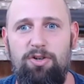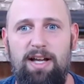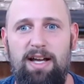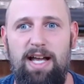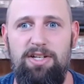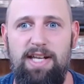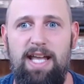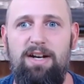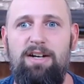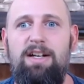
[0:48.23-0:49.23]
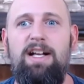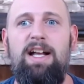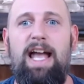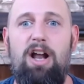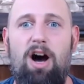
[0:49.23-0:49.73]
educator
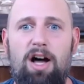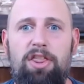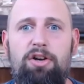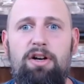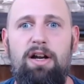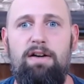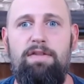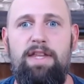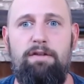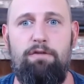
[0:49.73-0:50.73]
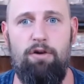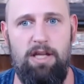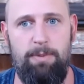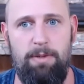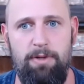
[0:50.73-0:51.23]
and author of the
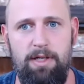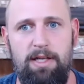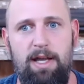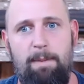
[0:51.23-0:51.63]
forthcoming book,